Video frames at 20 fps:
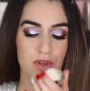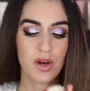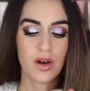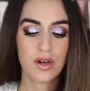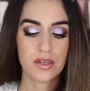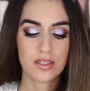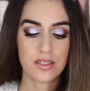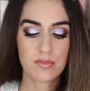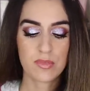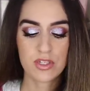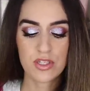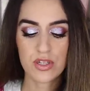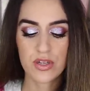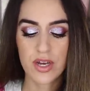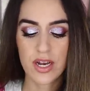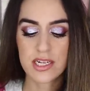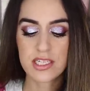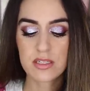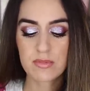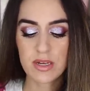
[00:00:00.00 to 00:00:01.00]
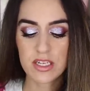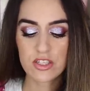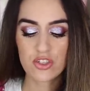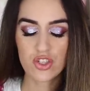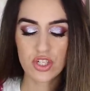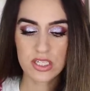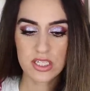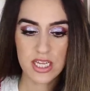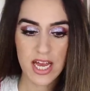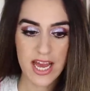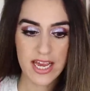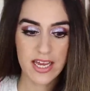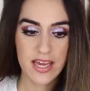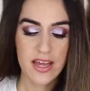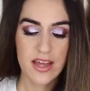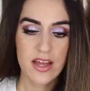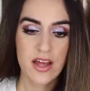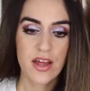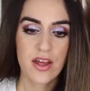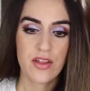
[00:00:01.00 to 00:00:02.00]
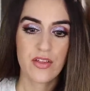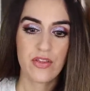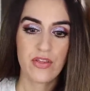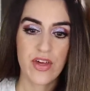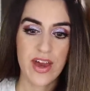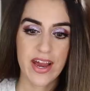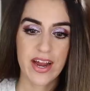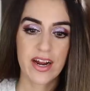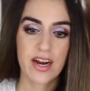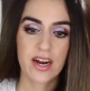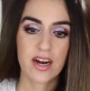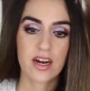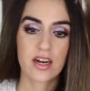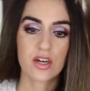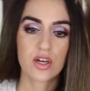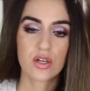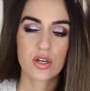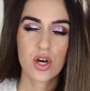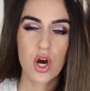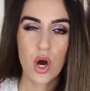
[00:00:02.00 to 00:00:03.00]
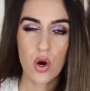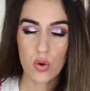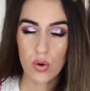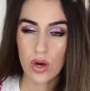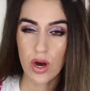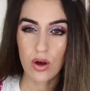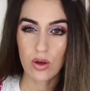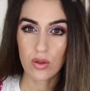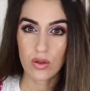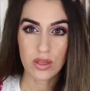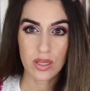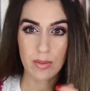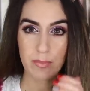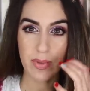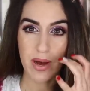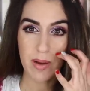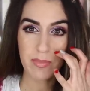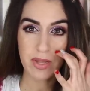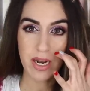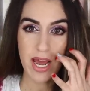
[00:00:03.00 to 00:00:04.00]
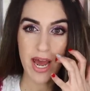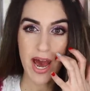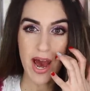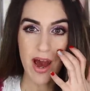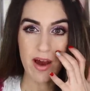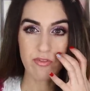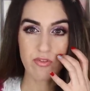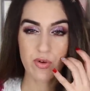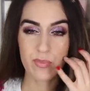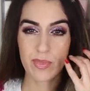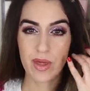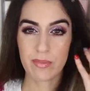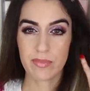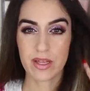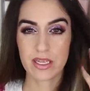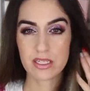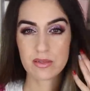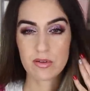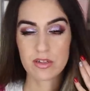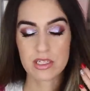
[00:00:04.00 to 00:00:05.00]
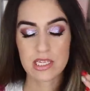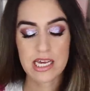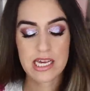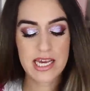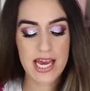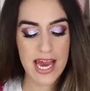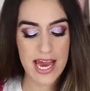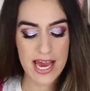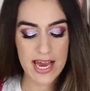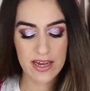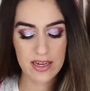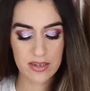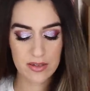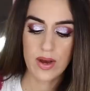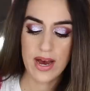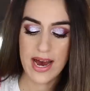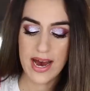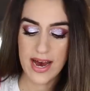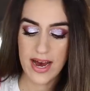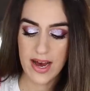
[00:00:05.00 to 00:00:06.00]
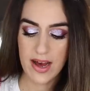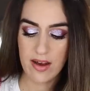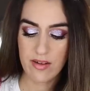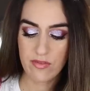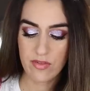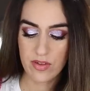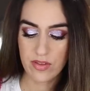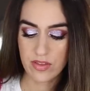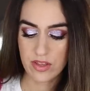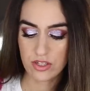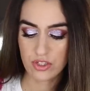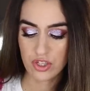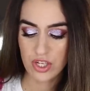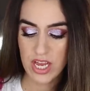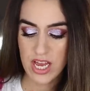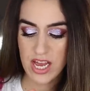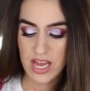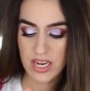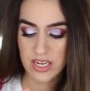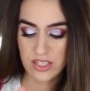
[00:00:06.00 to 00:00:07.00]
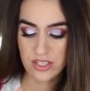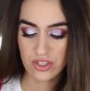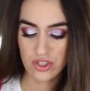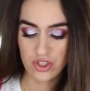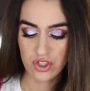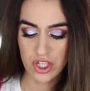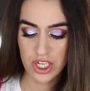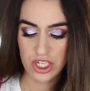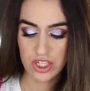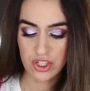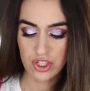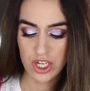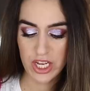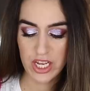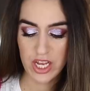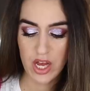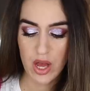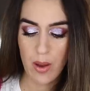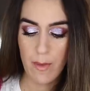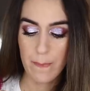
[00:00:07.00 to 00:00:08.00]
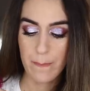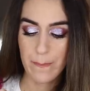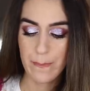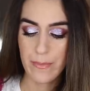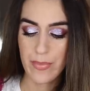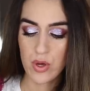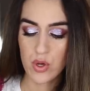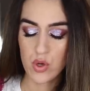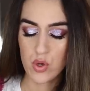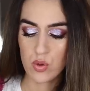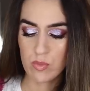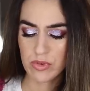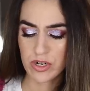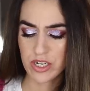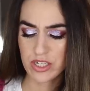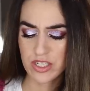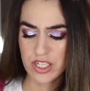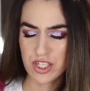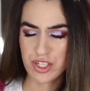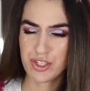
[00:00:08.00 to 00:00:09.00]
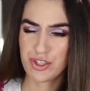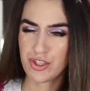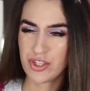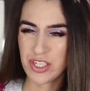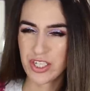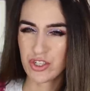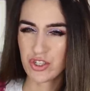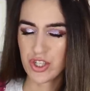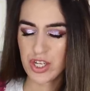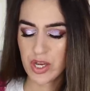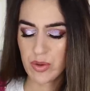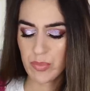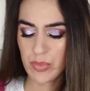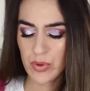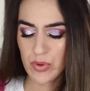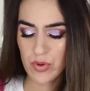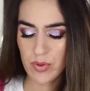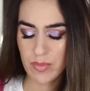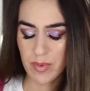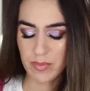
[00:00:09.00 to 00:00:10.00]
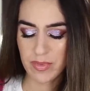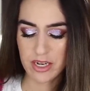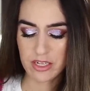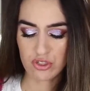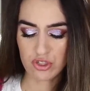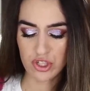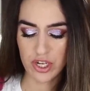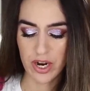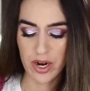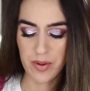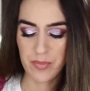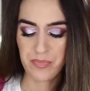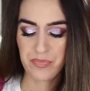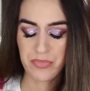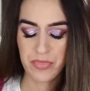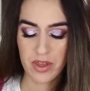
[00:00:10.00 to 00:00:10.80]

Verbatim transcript: Oh, it smells so good. It smells just like their cocoa lip balm that I have from them that smells like cake. I have the shade Chic Chic Boom, or is it Chic Chic Boom? I'm not sure.